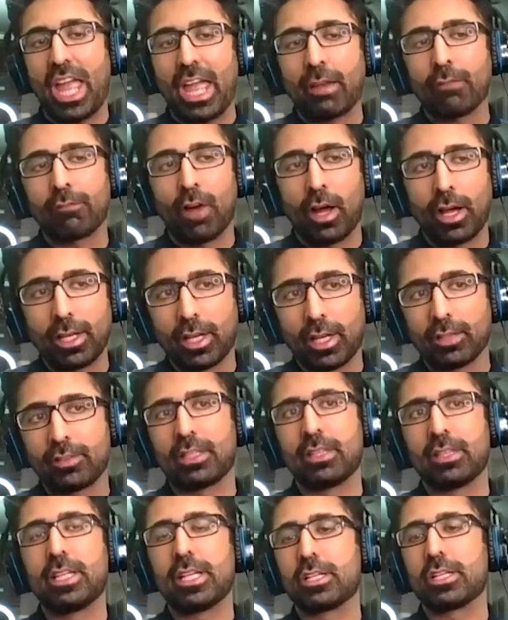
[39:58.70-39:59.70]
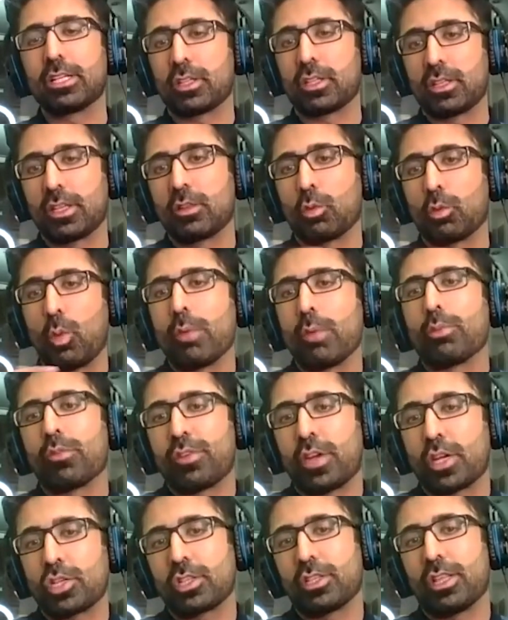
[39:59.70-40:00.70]
in finance, in the in the one
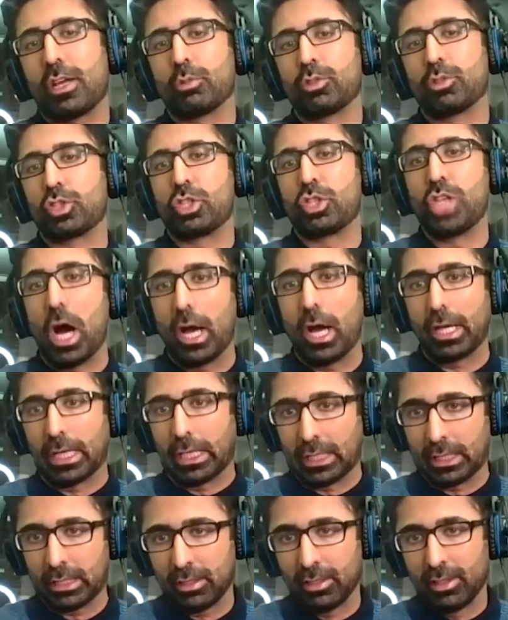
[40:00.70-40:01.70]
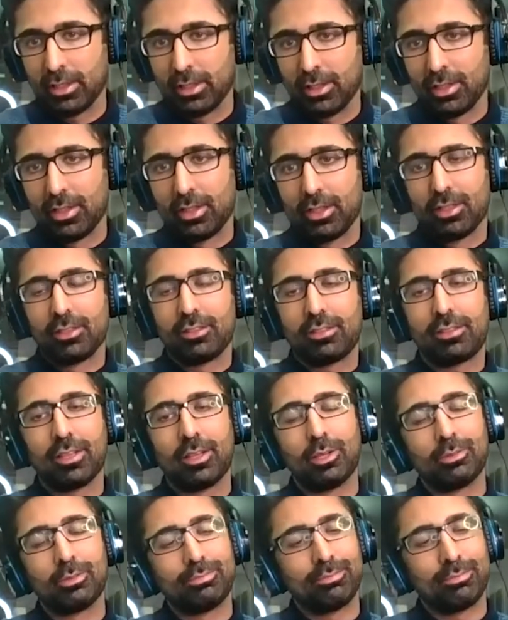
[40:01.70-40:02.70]
profession that was dying.
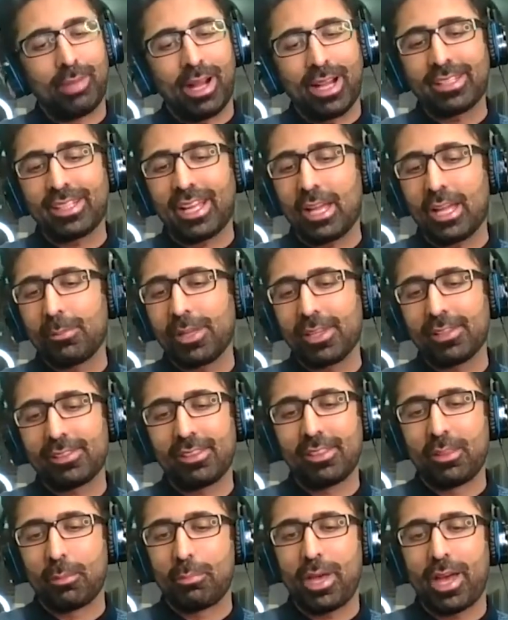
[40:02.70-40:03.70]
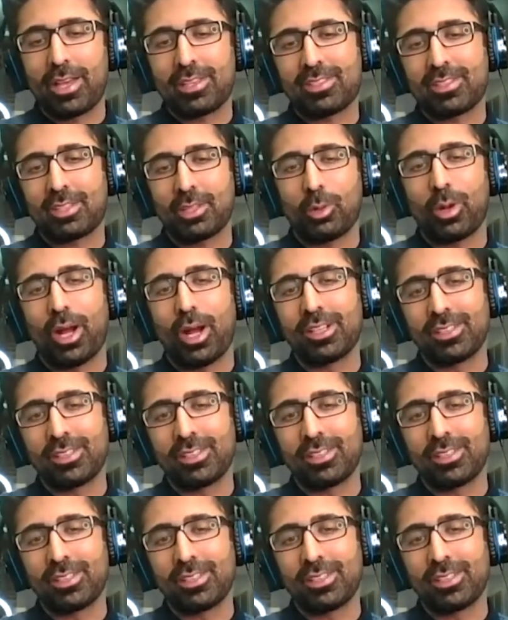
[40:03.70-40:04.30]
So my timing isn't the best. So I